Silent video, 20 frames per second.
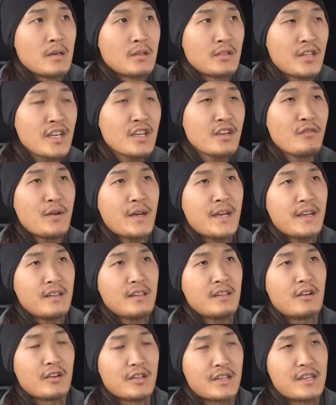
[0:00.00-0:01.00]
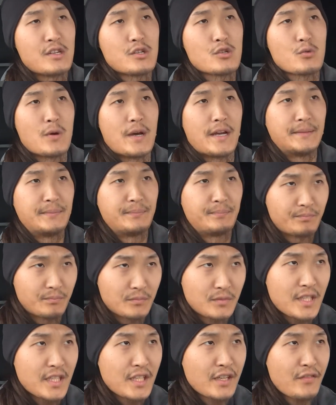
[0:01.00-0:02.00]
Think of it like this way.
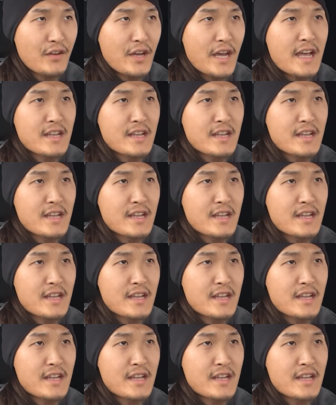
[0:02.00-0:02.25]
Think of it